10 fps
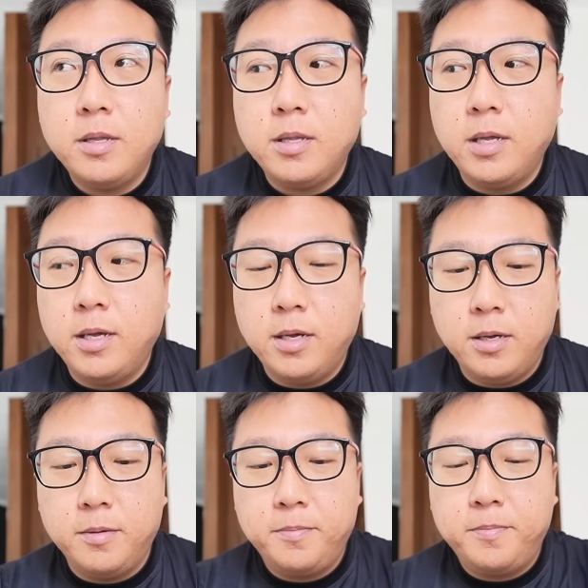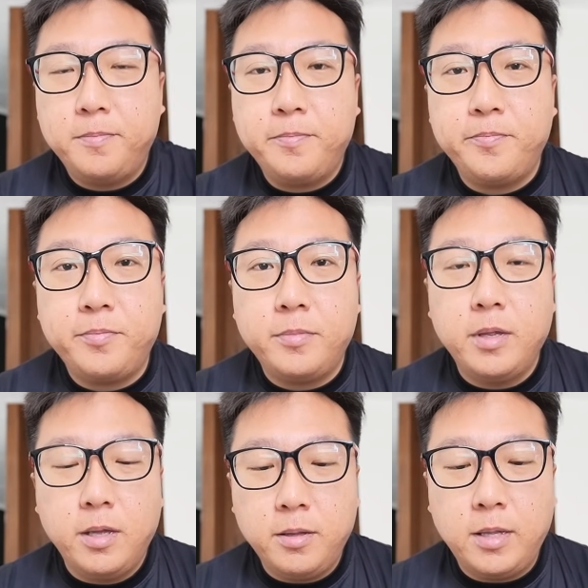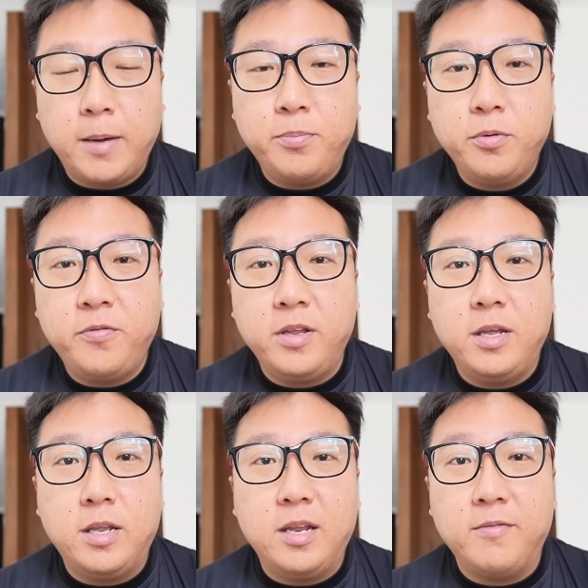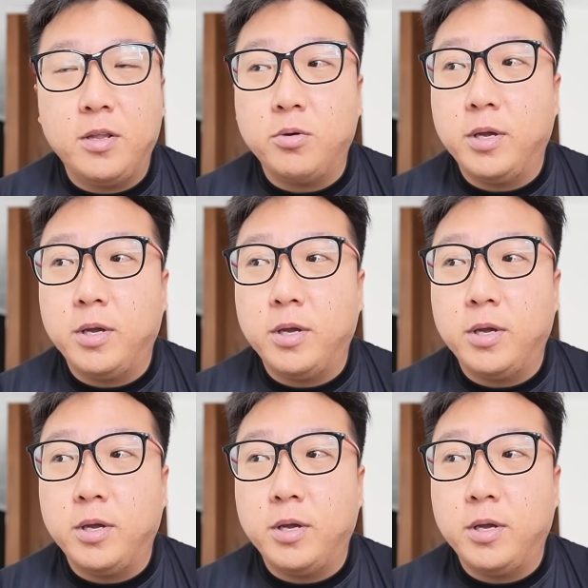The Tapu Fini didn't even do